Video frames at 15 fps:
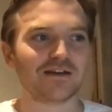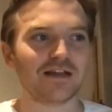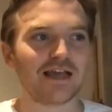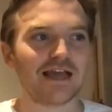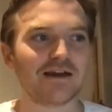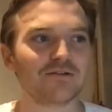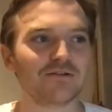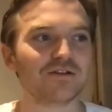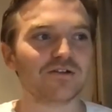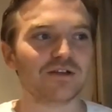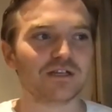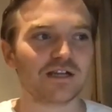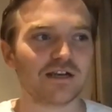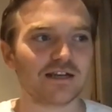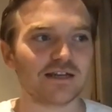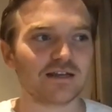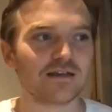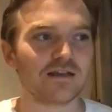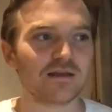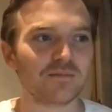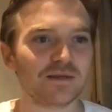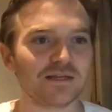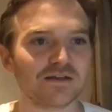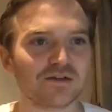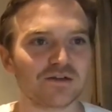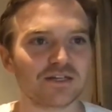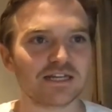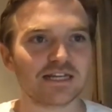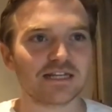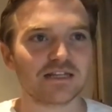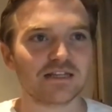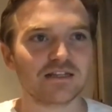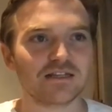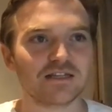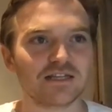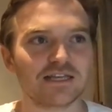Like, how do you design a piece of content to